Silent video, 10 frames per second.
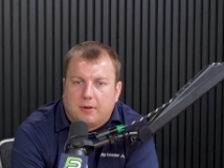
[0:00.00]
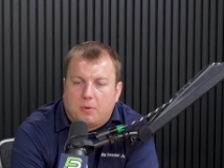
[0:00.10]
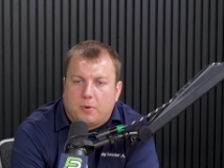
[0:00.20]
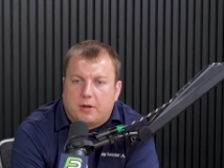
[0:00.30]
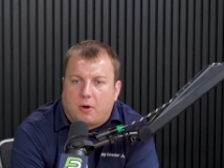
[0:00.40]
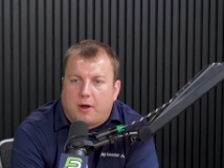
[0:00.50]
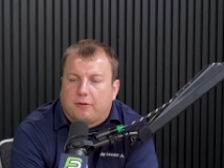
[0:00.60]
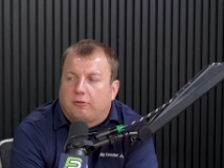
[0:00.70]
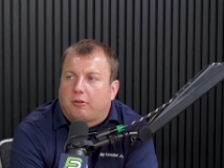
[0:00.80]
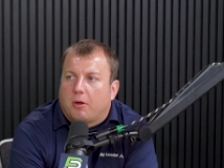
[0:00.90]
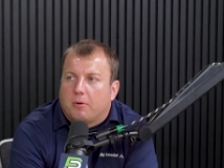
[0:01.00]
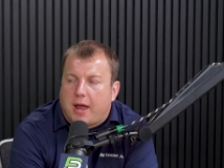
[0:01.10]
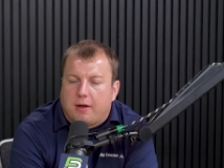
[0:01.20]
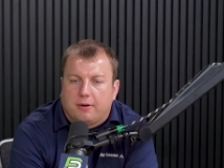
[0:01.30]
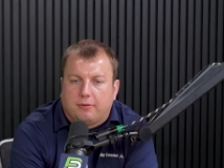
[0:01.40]
We don't have to slow
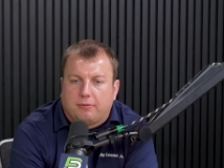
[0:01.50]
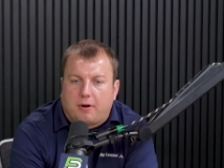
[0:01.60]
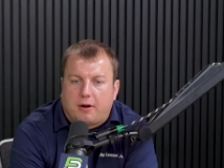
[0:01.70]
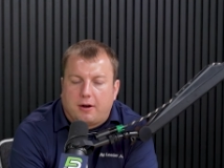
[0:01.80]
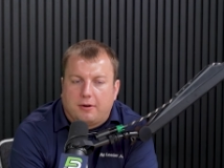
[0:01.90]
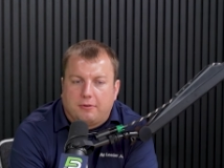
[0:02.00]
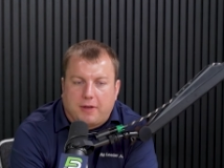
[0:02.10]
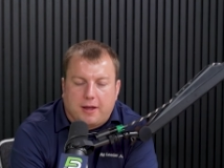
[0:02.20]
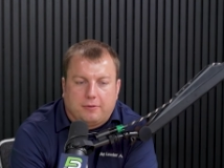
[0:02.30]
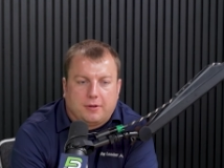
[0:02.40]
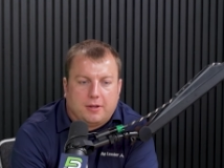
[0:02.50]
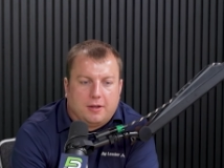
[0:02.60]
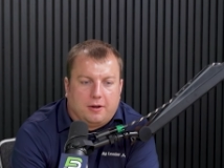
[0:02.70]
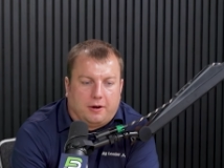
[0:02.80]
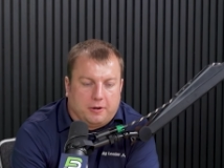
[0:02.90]
down as far or fast
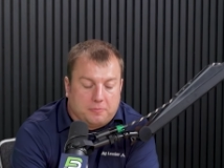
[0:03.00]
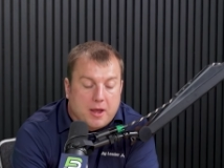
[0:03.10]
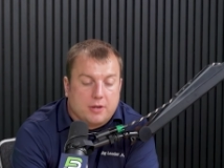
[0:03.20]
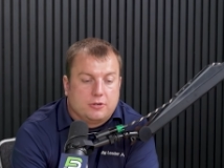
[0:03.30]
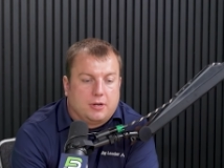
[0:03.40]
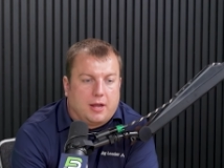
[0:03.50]
or as much,